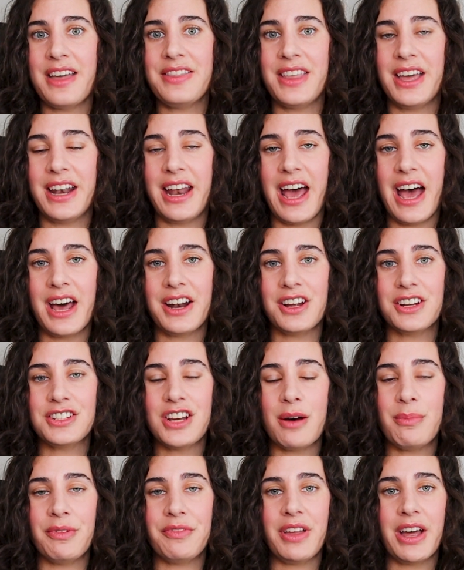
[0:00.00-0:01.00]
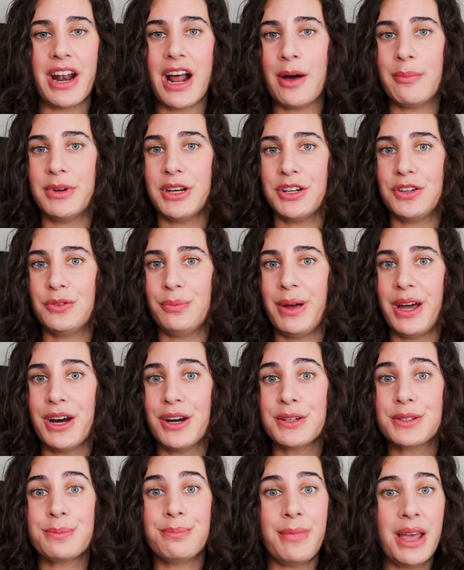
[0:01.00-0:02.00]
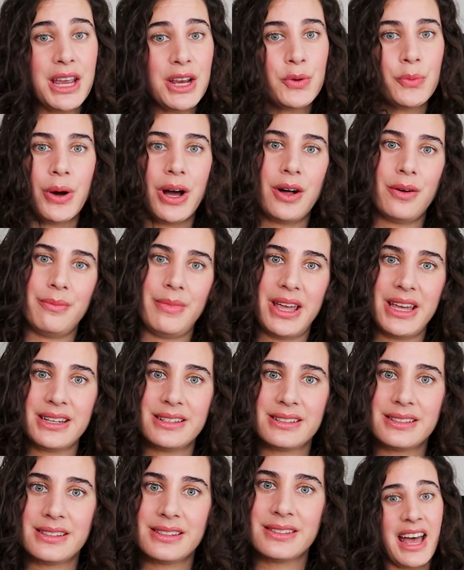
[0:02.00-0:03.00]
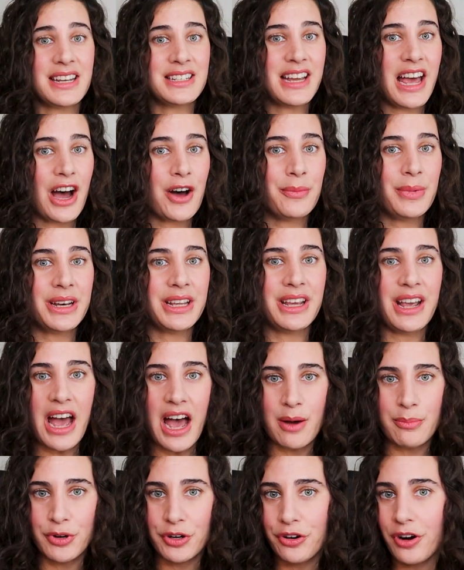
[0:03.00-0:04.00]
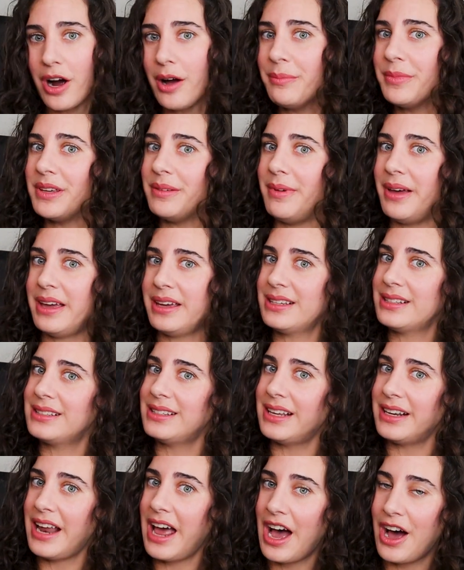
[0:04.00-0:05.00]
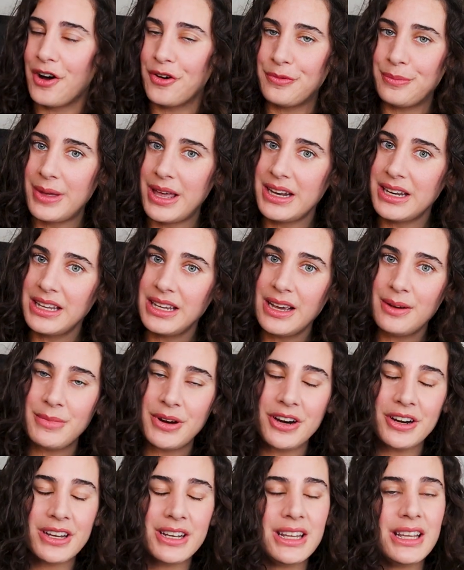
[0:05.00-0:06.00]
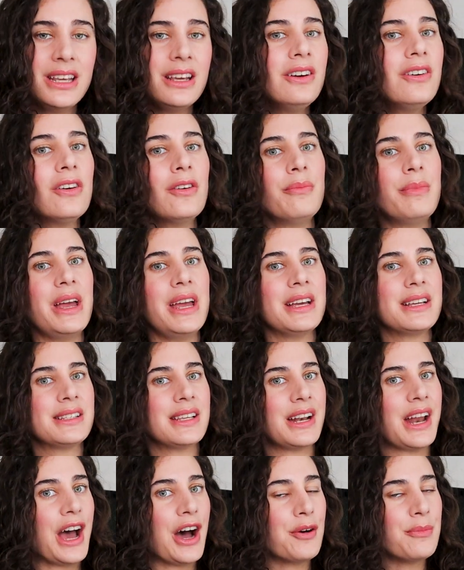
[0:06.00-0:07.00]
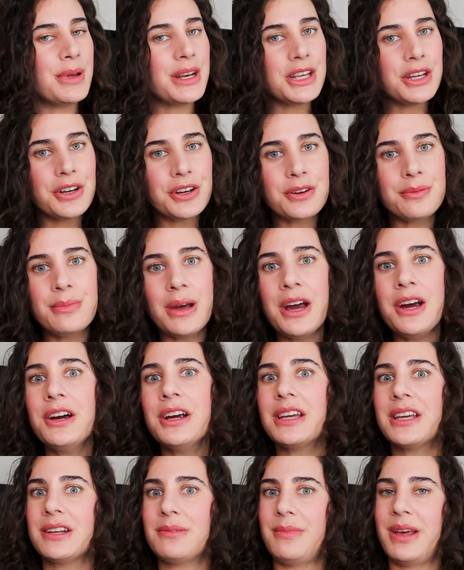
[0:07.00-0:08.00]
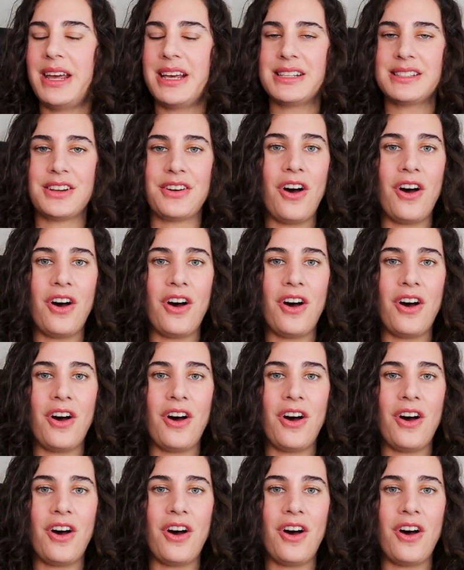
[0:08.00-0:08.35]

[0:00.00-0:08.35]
And then add on top of that how many new pairs Madewell makes, and how many Abercrombie makes, and how many American Eagle makes, and how many Good American makes.